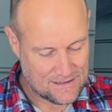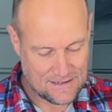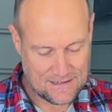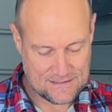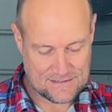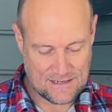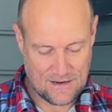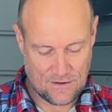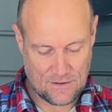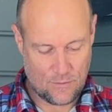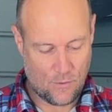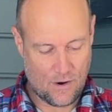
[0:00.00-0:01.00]
It's
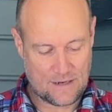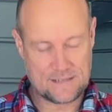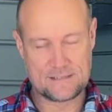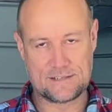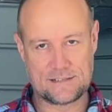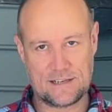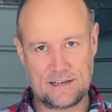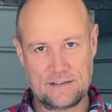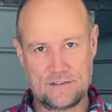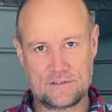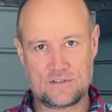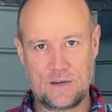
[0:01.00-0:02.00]
quite consistently
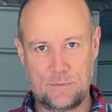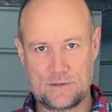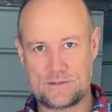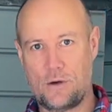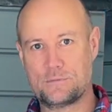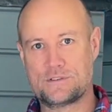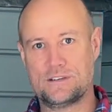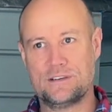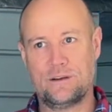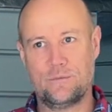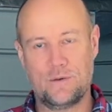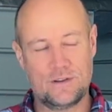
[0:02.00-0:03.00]
the cheapest
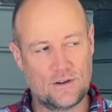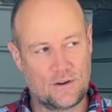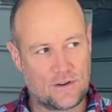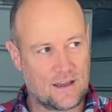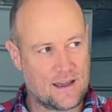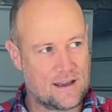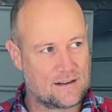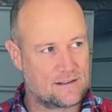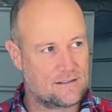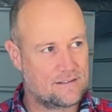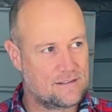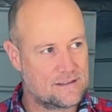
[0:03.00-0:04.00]
option when you're looking at
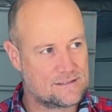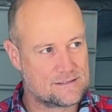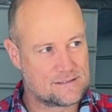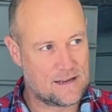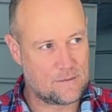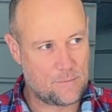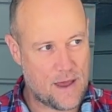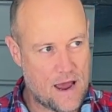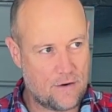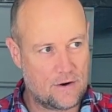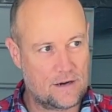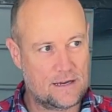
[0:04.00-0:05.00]
this
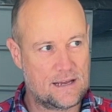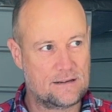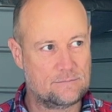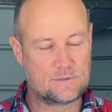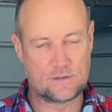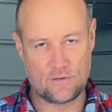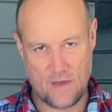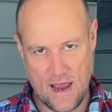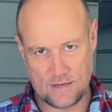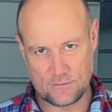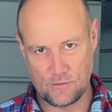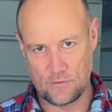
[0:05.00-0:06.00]
power and sort of
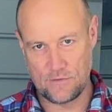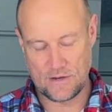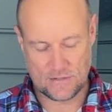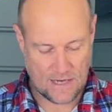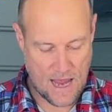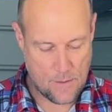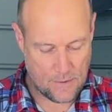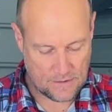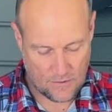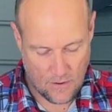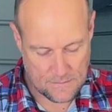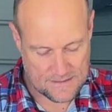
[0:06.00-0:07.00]
outdoor adventure camping
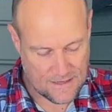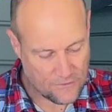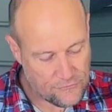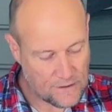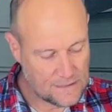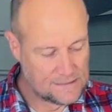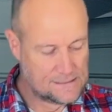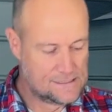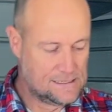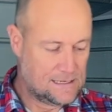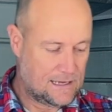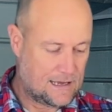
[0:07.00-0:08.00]
type stuff.
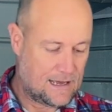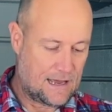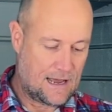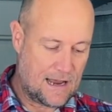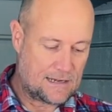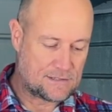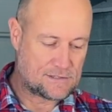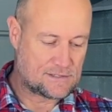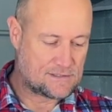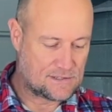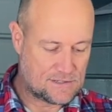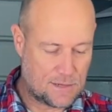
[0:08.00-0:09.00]
And it's
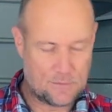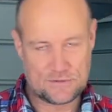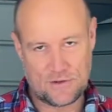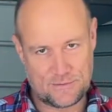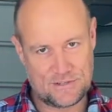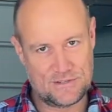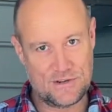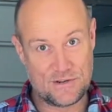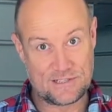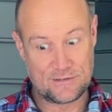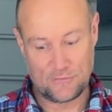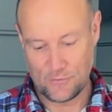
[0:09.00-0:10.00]
the cheapest option
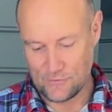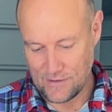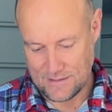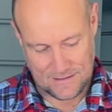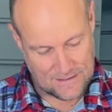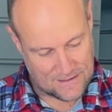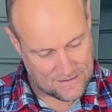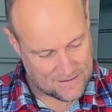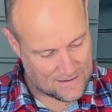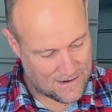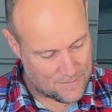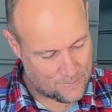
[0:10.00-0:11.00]
usually for a reason.
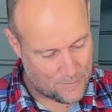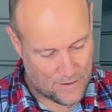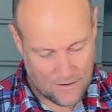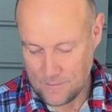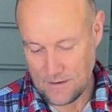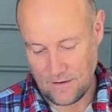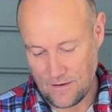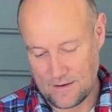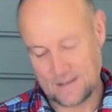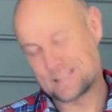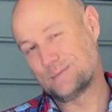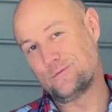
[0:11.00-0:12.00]
But
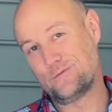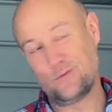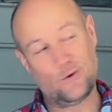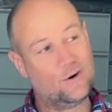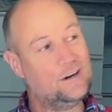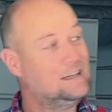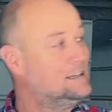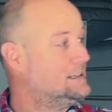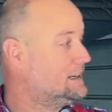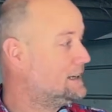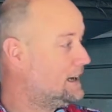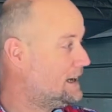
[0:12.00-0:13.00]
like I said before,
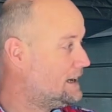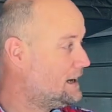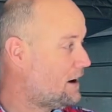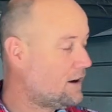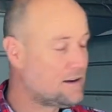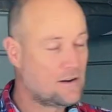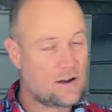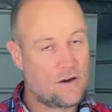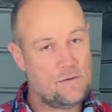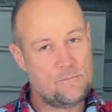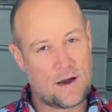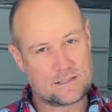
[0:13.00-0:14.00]
I don't
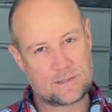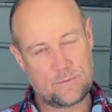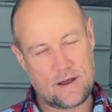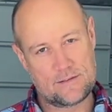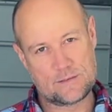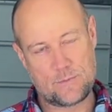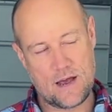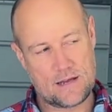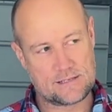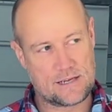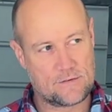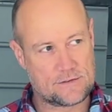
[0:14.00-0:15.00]
know much about this
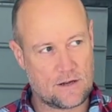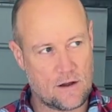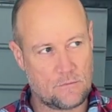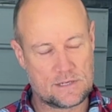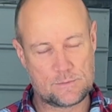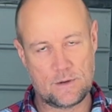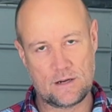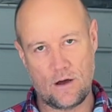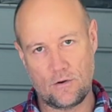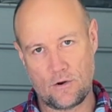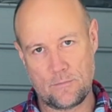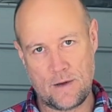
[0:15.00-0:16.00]
power stuff, so I don't want to spend a
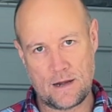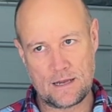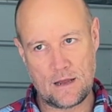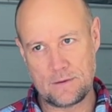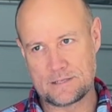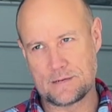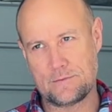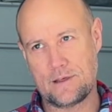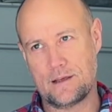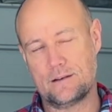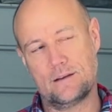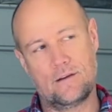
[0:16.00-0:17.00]
whole lot of money. I mean, some of
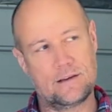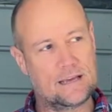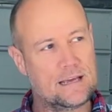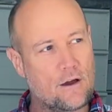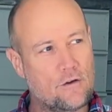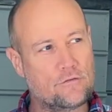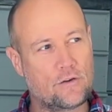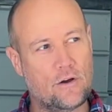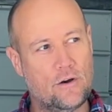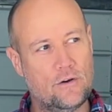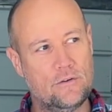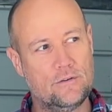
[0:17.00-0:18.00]
that like
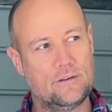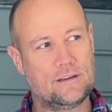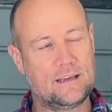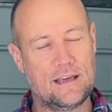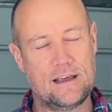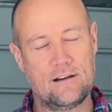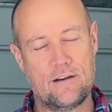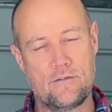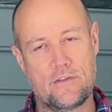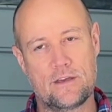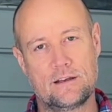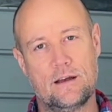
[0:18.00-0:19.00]
EcoFlow gear and
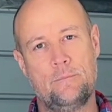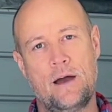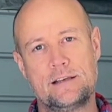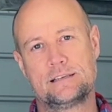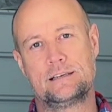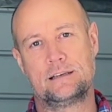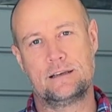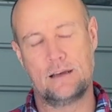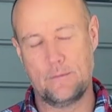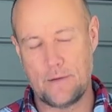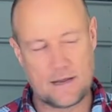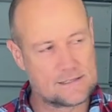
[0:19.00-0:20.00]
everything,
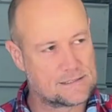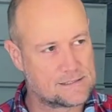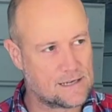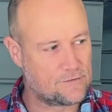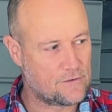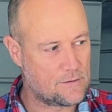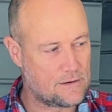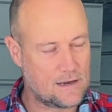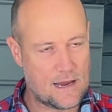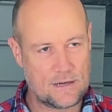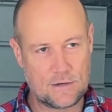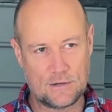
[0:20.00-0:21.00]
amazing stuff.
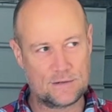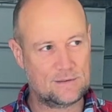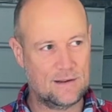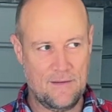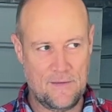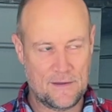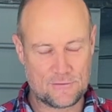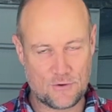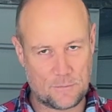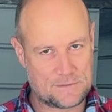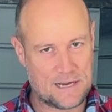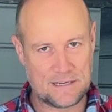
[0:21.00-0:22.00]
And you could
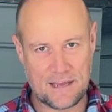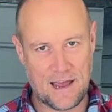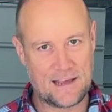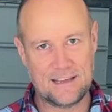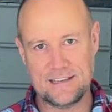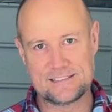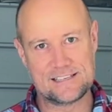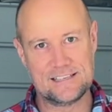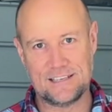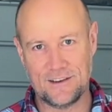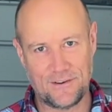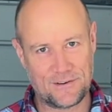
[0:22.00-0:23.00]
drop 10K
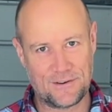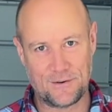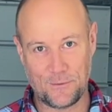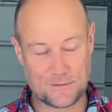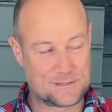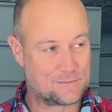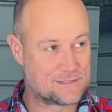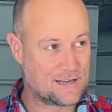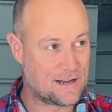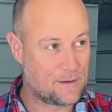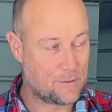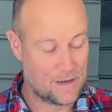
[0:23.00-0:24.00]
easy on an awesome
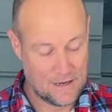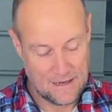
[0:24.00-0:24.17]
setup.